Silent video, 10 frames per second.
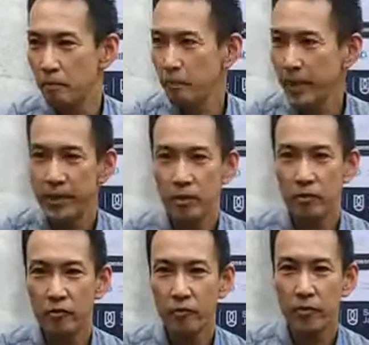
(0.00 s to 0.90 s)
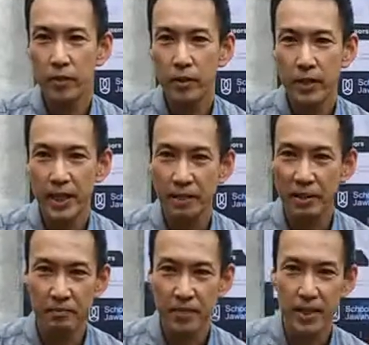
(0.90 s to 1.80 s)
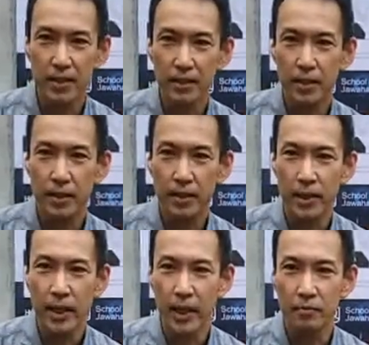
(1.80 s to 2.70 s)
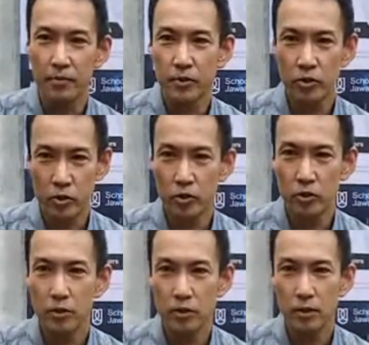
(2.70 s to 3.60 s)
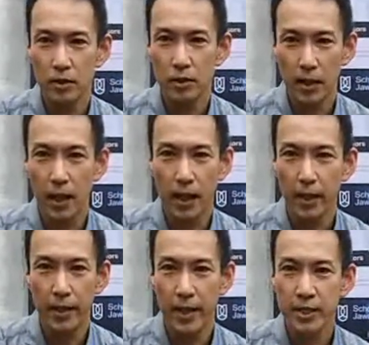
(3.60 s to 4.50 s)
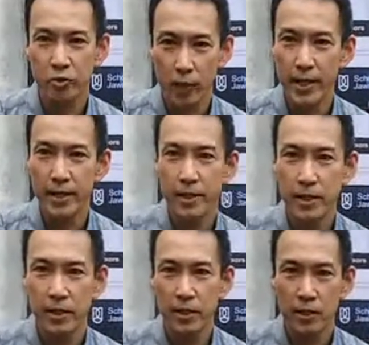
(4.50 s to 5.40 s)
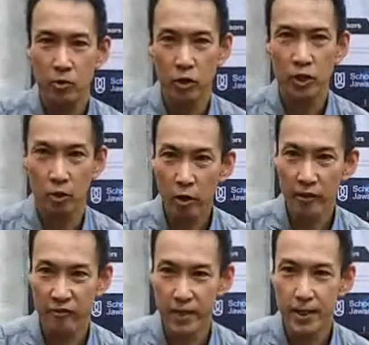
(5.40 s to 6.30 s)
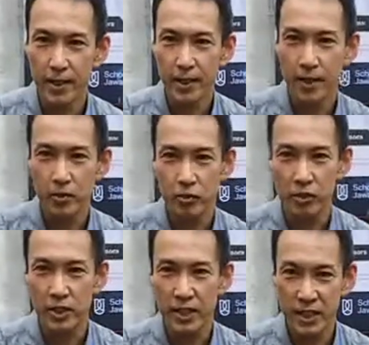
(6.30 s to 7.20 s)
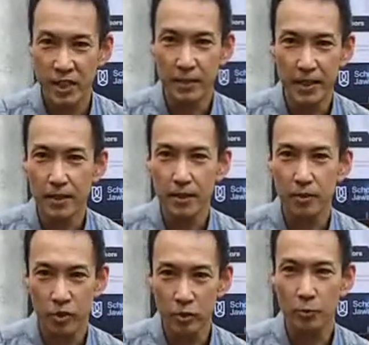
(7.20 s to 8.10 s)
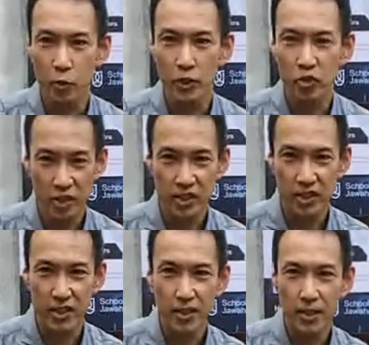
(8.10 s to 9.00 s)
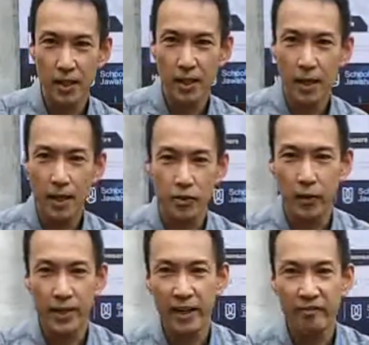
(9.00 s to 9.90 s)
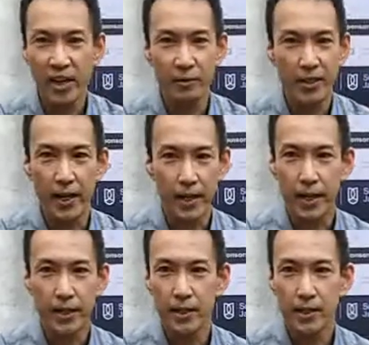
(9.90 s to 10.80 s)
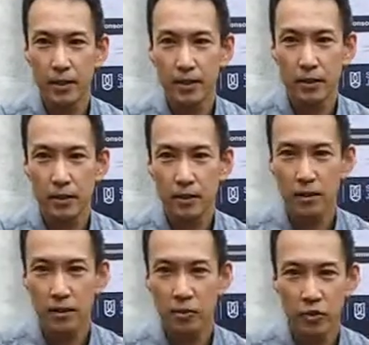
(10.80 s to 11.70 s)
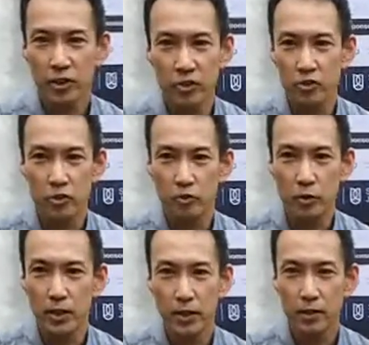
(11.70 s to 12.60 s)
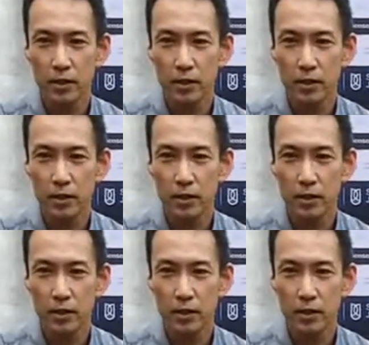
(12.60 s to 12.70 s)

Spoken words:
many of the other members in the lab do X-ray crystallography to determine new protein structures. So in that environment, I continued to do work